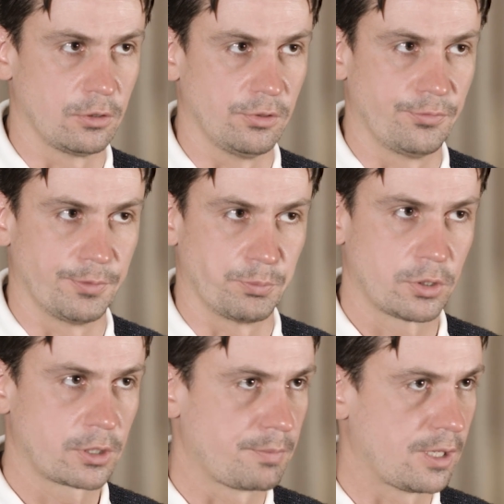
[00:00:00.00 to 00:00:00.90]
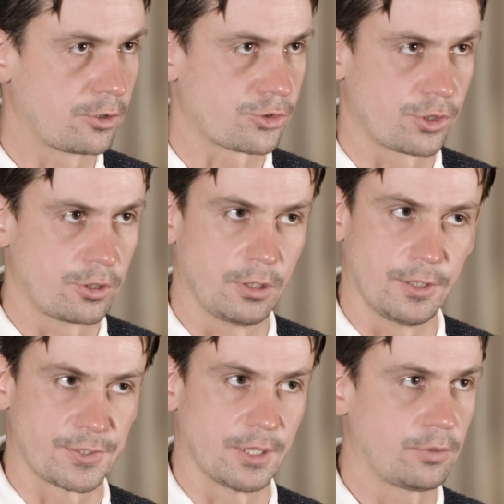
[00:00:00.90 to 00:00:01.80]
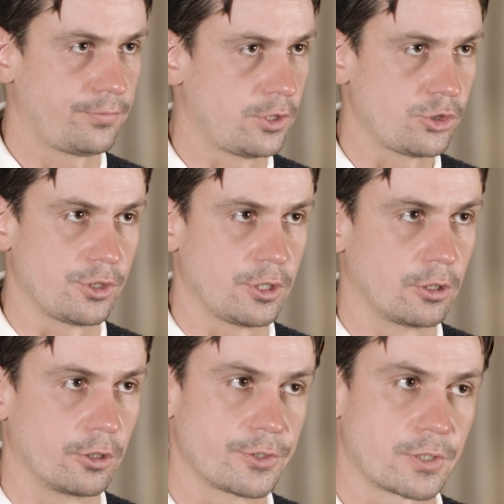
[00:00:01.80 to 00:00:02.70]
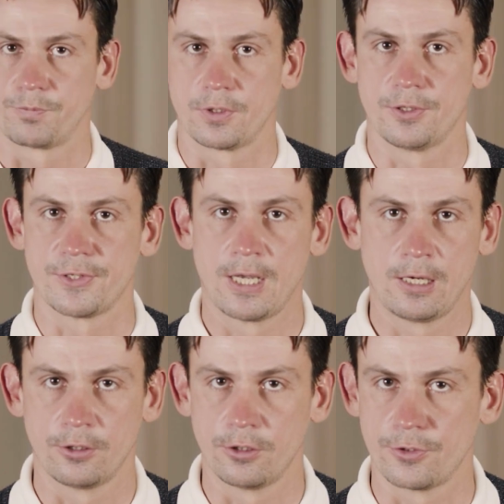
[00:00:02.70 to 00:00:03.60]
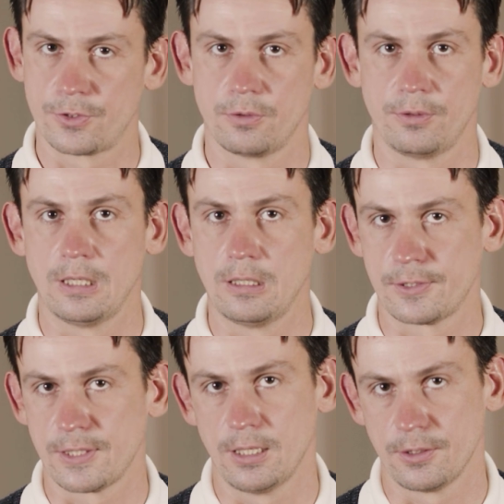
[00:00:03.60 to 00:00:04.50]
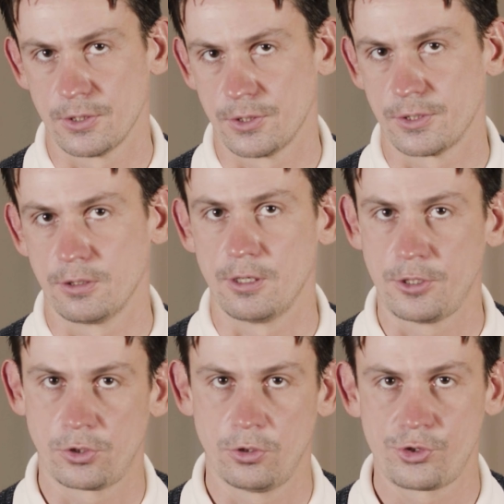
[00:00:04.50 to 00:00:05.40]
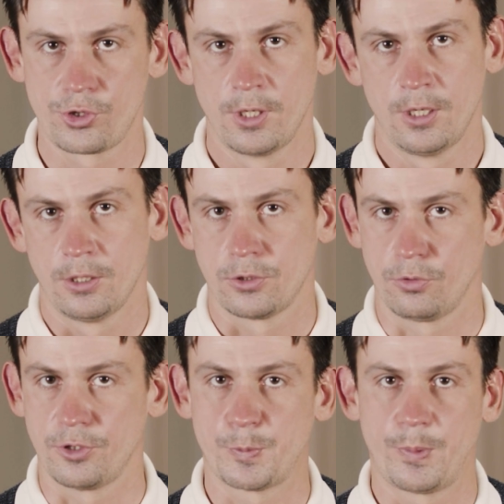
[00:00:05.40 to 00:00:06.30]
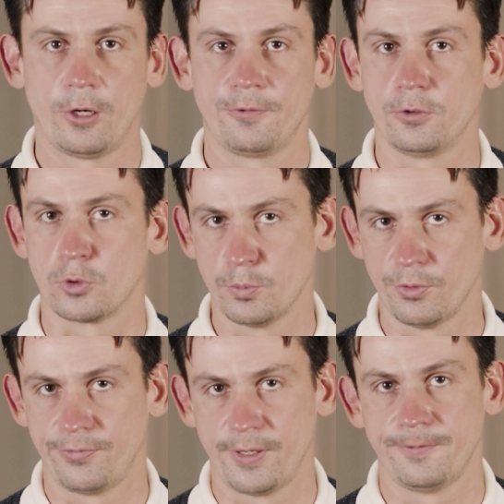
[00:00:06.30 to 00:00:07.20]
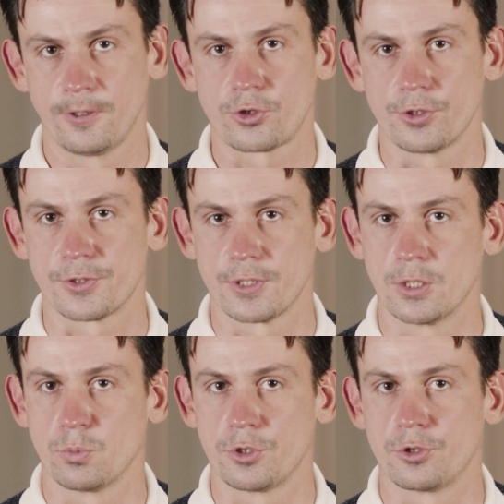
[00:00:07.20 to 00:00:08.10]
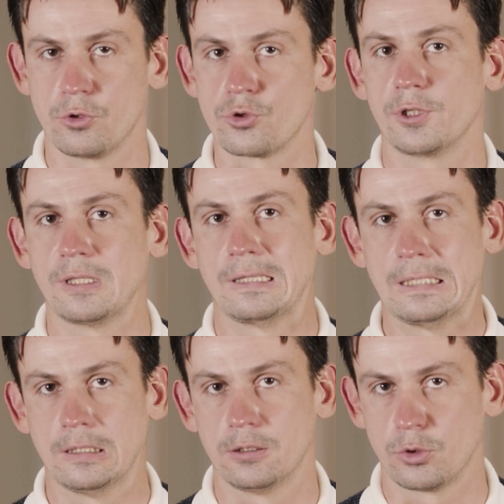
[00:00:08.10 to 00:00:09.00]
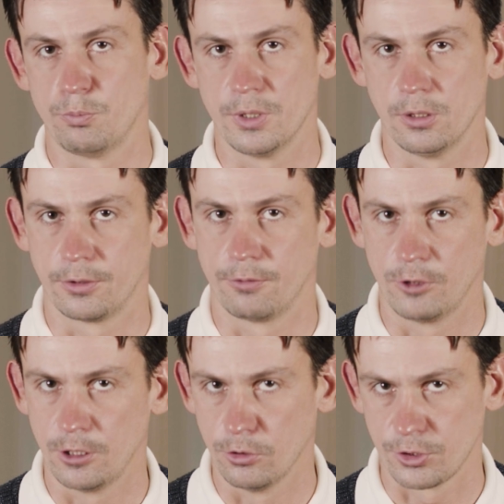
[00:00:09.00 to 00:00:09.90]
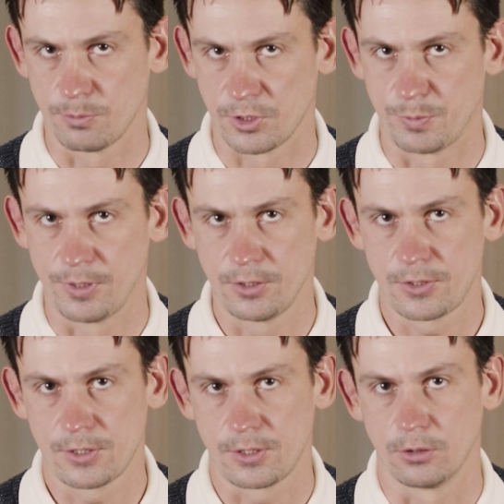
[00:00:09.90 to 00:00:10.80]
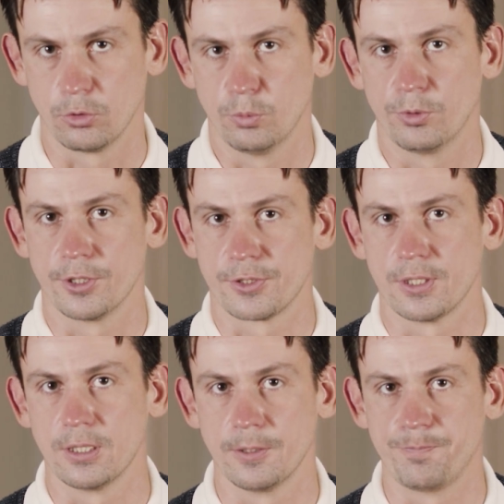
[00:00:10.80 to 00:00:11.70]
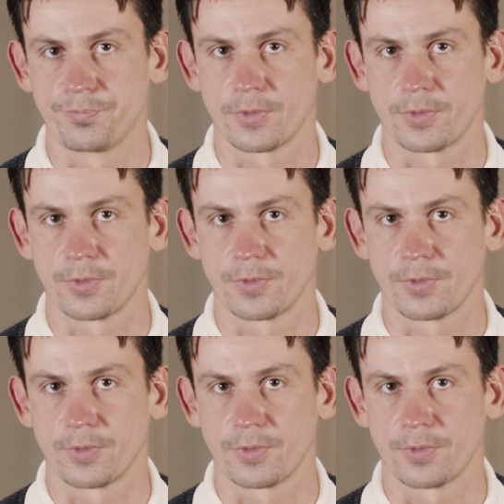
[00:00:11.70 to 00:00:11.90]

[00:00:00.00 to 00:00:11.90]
of a product manager, a set of engineers, designers, data scientists, and research. So this powerful group of 5 functions is what's usually needed to build really awesome experiences, and Uber as a